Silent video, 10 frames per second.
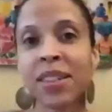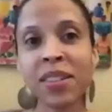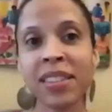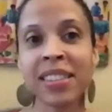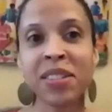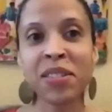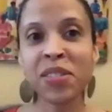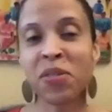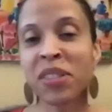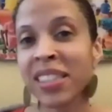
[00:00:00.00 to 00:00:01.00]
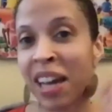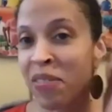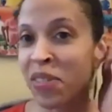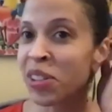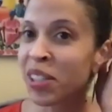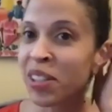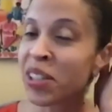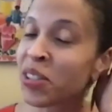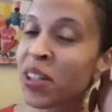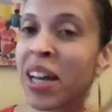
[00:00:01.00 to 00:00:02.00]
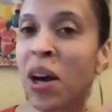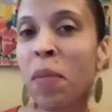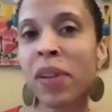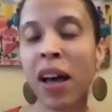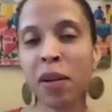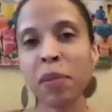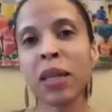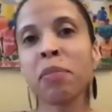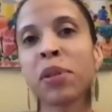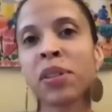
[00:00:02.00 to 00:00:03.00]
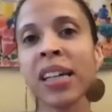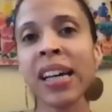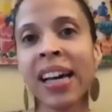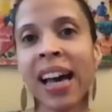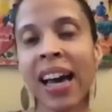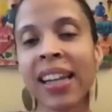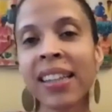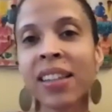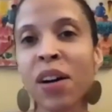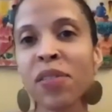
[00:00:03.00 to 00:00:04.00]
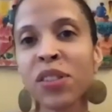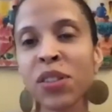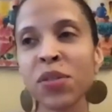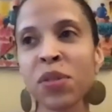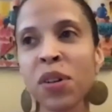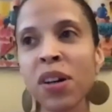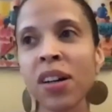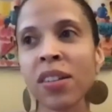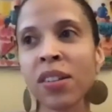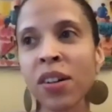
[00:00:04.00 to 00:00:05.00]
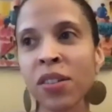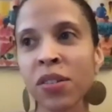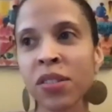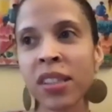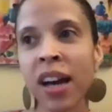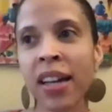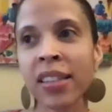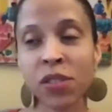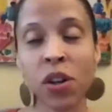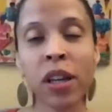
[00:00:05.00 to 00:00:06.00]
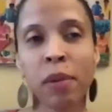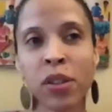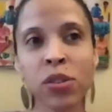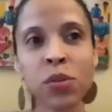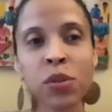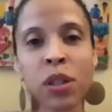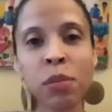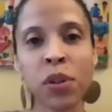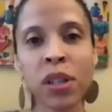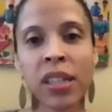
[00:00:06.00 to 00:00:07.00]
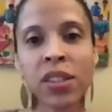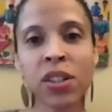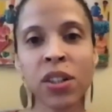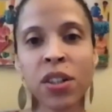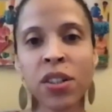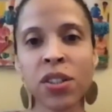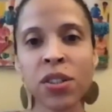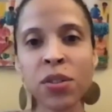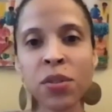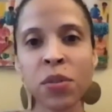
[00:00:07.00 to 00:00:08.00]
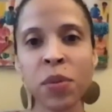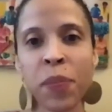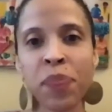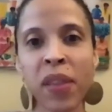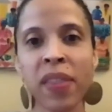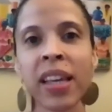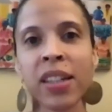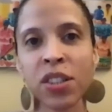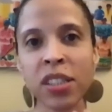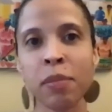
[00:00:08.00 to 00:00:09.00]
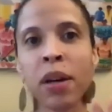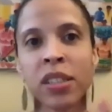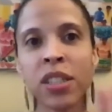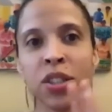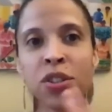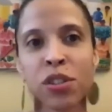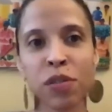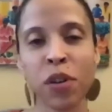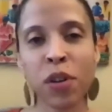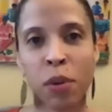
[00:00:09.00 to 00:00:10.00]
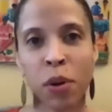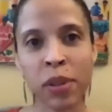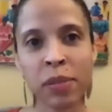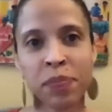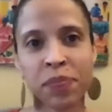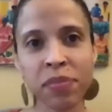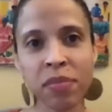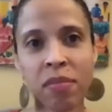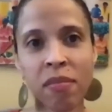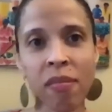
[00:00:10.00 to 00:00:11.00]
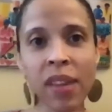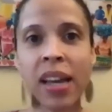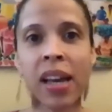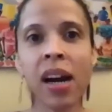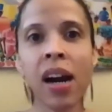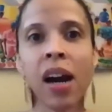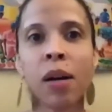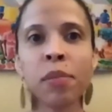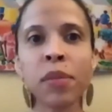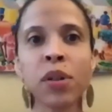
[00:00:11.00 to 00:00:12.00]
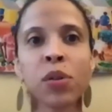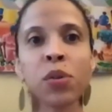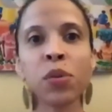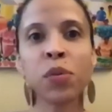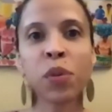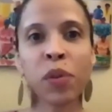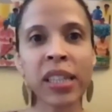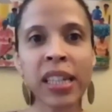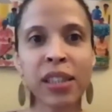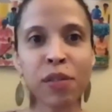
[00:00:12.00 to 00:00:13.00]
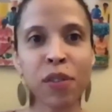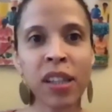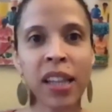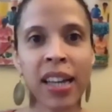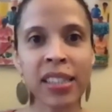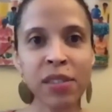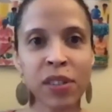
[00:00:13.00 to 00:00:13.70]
It's, it's so insightful and it's going to help a lot of people. And I'd love to, along those lines and talking about the school community, turn to thinking just about teachers for a moment, um, who were really at the front lines of a,